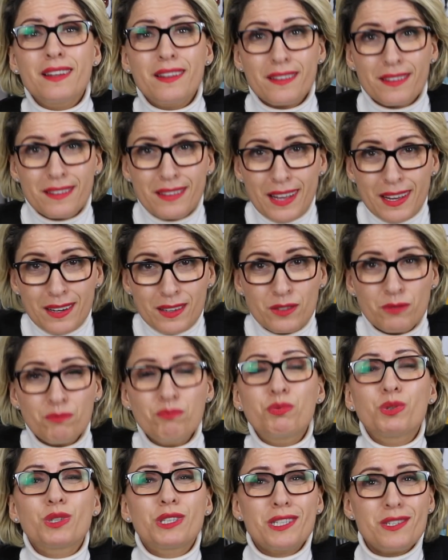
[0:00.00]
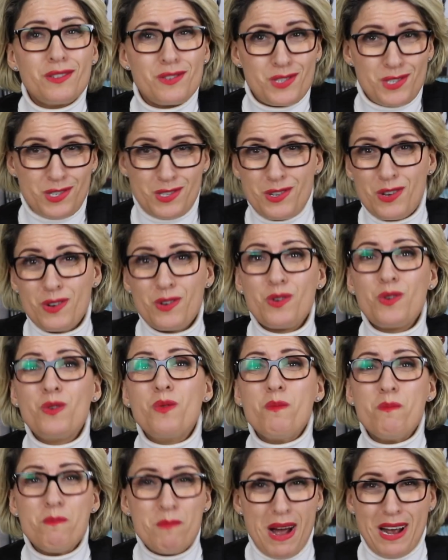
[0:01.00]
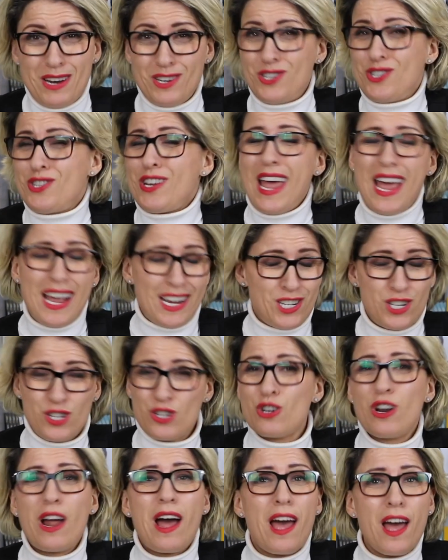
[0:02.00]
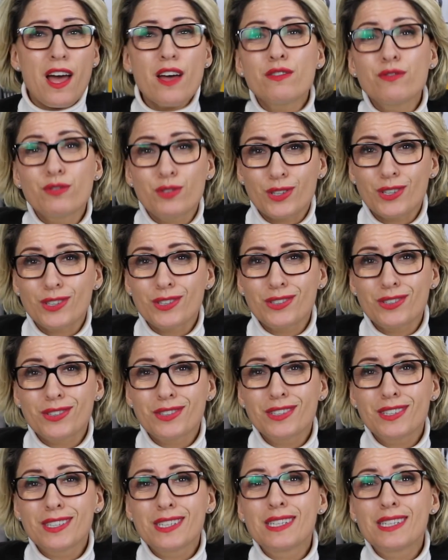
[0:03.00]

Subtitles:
than putting so much extra effort